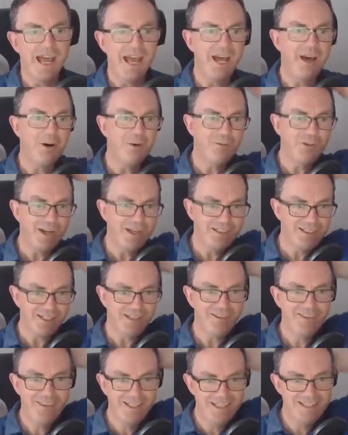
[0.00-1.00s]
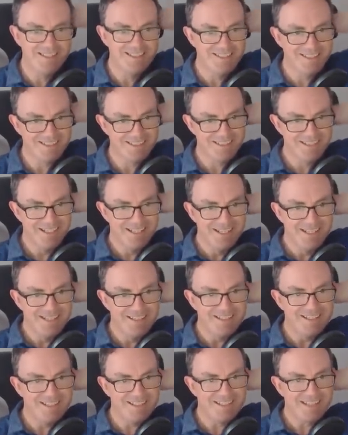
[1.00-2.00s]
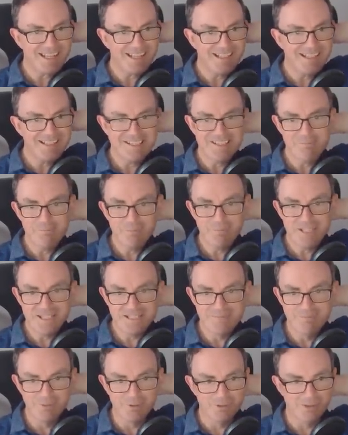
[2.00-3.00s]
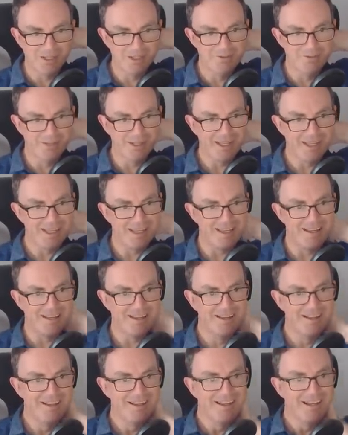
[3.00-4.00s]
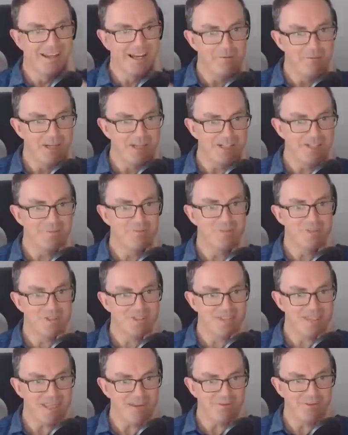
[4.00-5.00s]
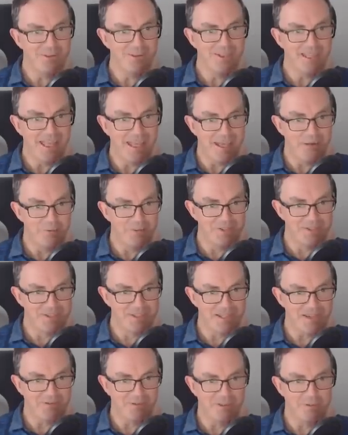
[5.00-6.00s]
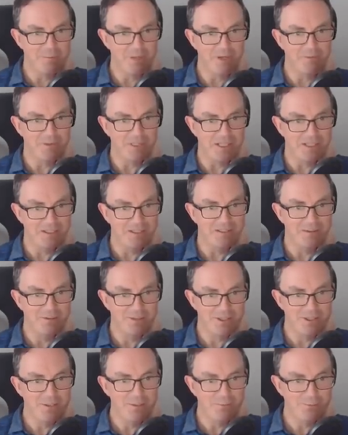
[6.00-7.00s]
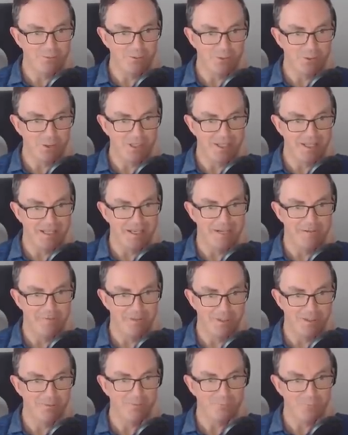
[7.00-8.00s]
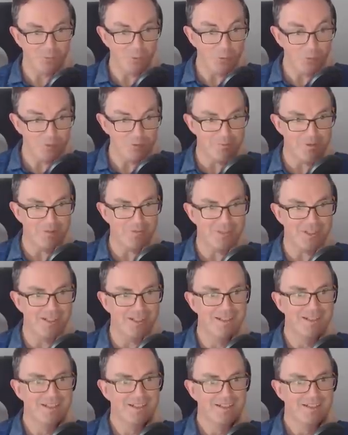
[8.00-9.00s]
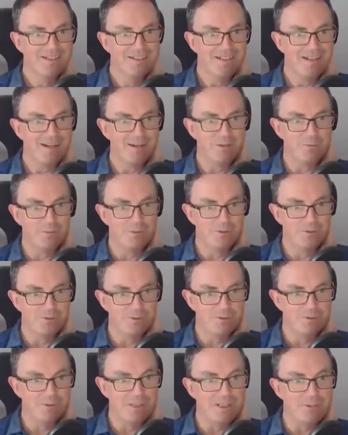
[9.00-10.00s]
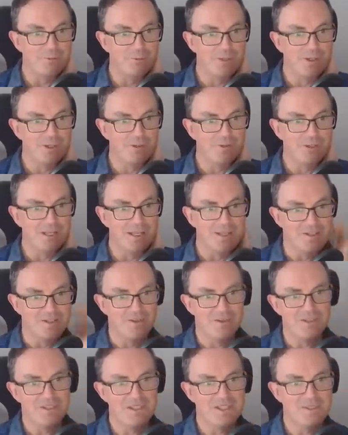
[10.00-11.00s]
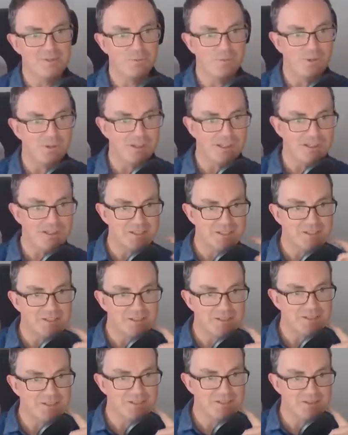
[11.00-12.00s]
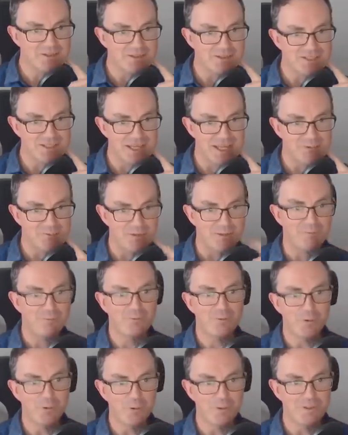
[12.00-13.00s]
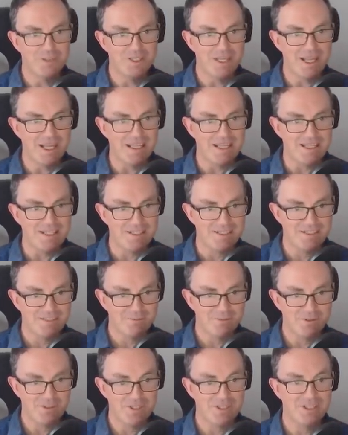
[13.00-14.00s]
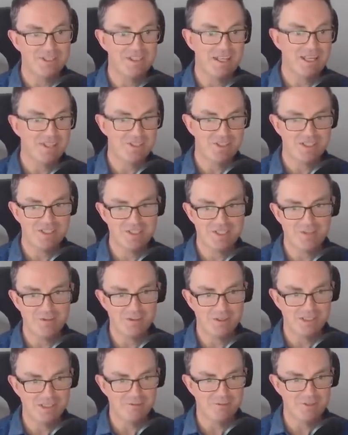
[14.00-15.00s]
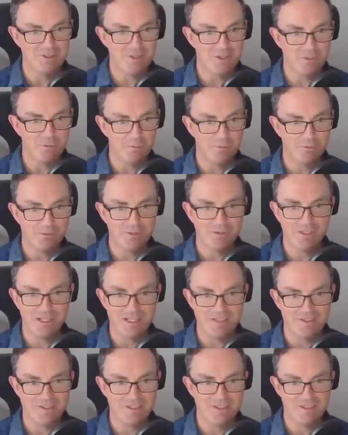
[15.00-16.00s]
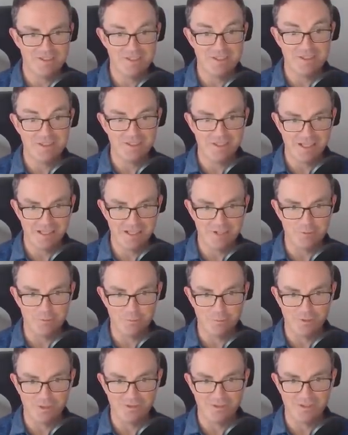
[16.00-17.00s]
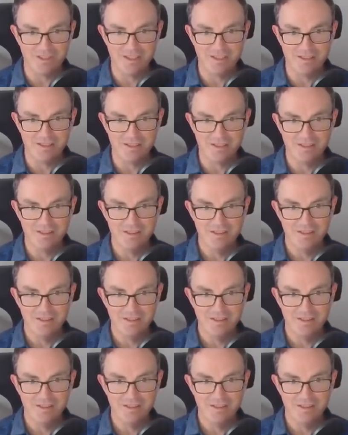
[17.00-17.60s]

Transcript: how have I done this? This scanning is abysmal over here. I managed to put seven there with the seven above it and two, four here with a four above it. Oh, good grief. Okay, so this is what? Let's just do this carefully. 4 and 8, which is actually totally resolved. Okay, so this is going to help, I think.